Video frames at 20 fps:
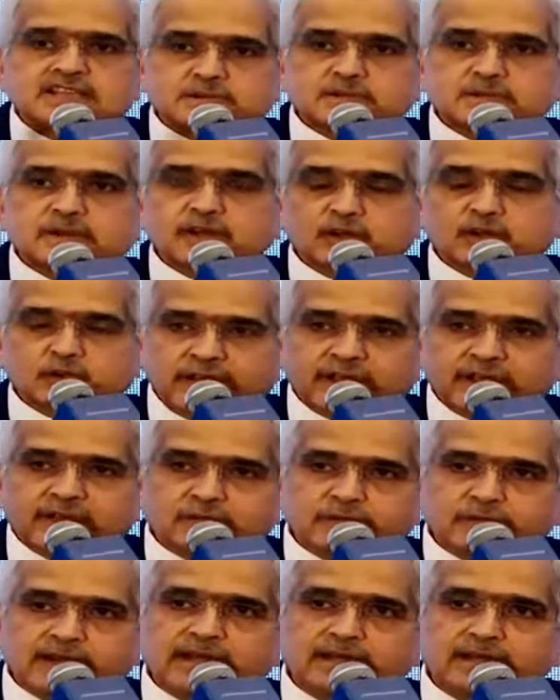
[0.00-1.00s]
been
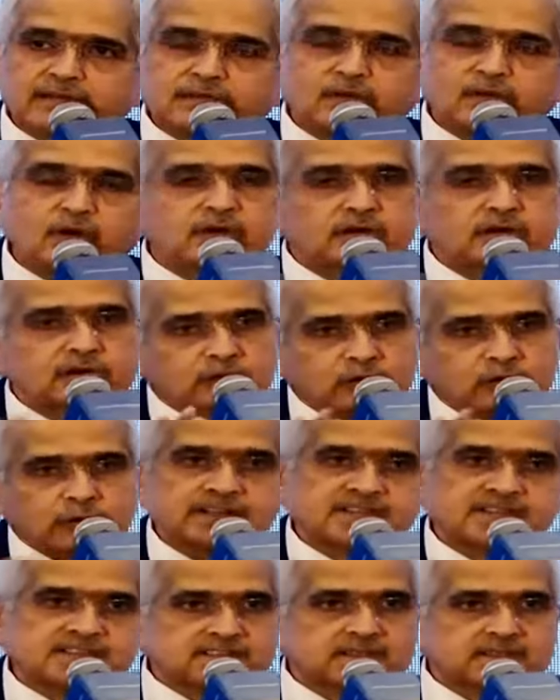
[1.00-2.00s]
doing well for
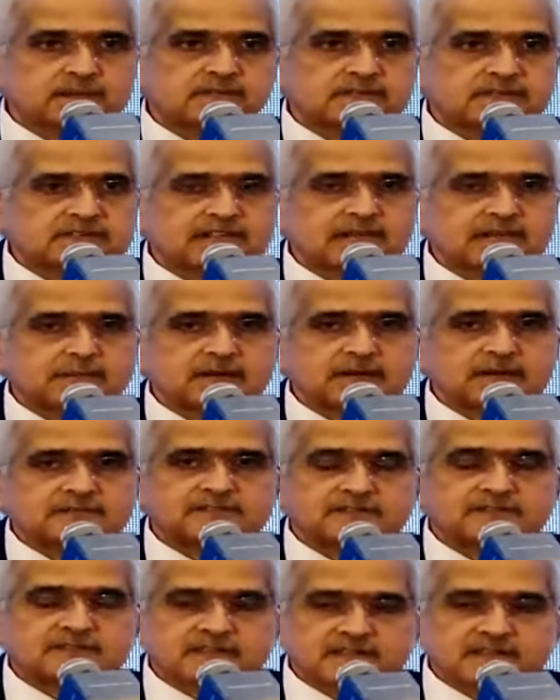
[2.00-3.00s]
quite some time.
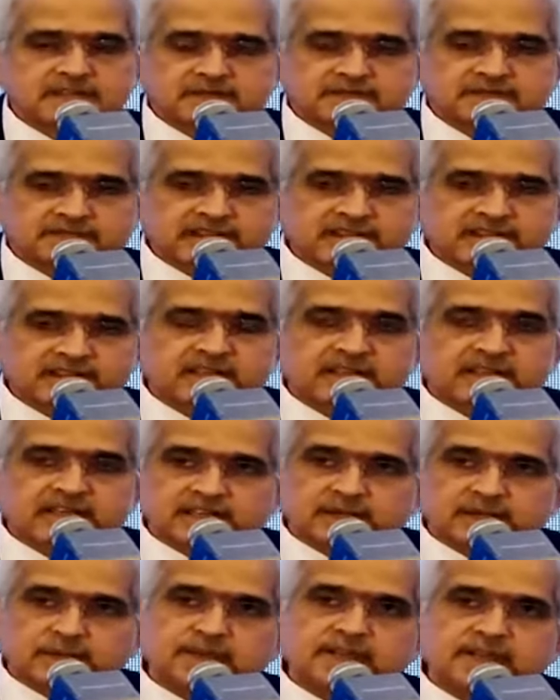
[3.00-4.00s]

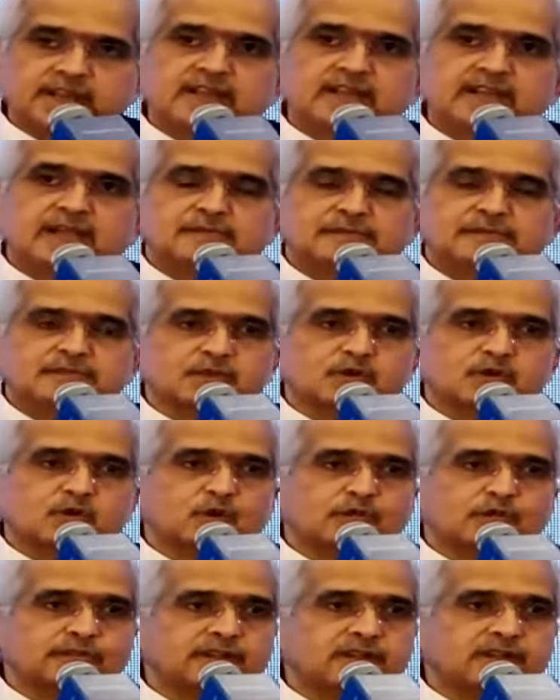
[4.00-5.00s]
Immediately after the
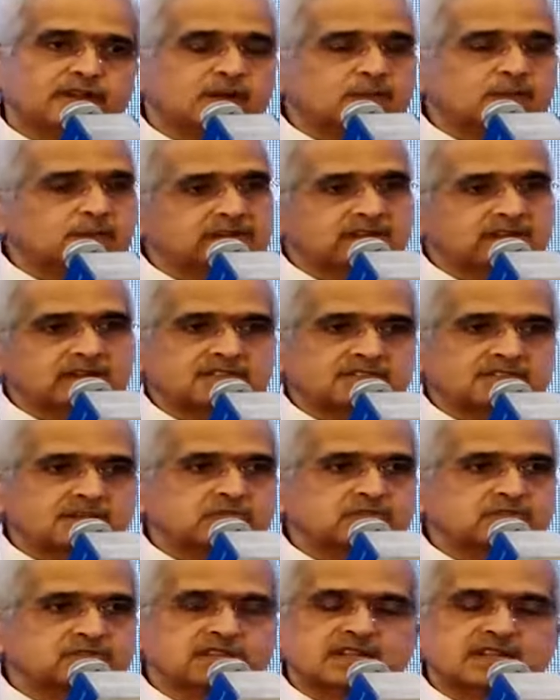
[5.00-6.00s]
COVID, urban
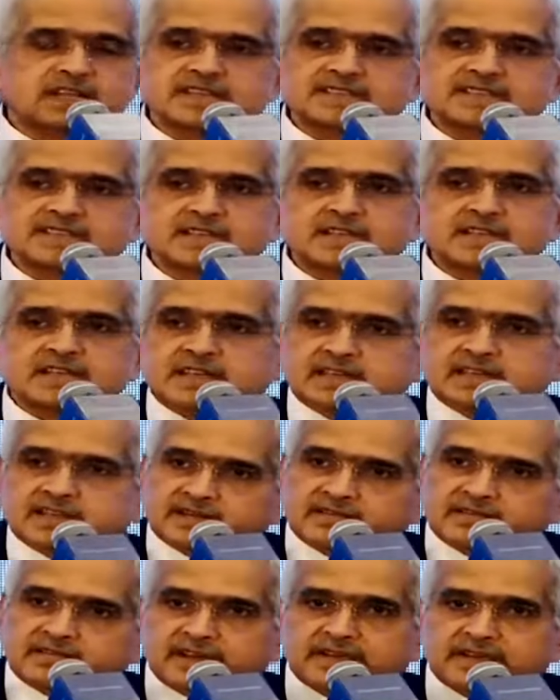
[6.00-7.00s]
consumption has
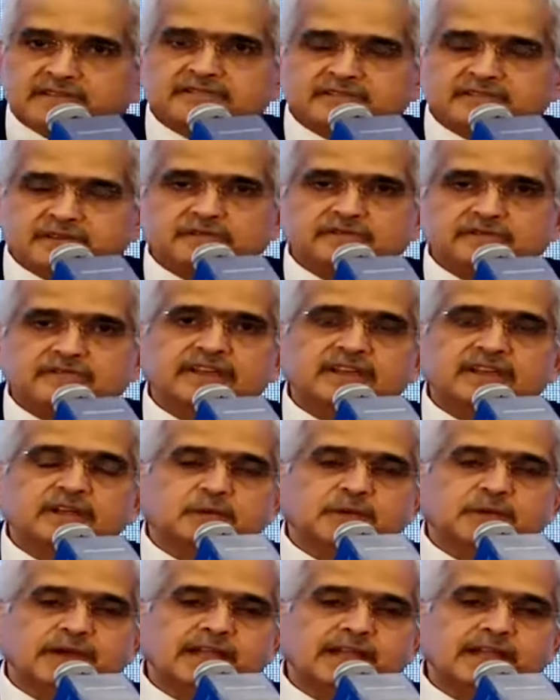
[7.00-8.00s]
revived very
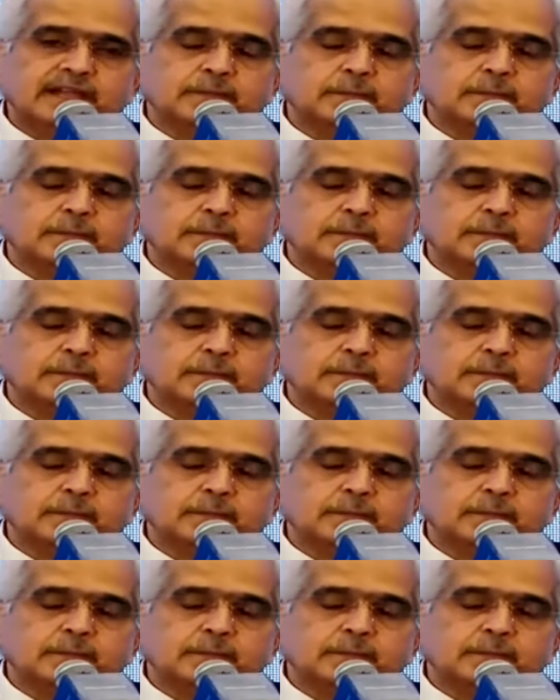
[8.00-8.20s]
well.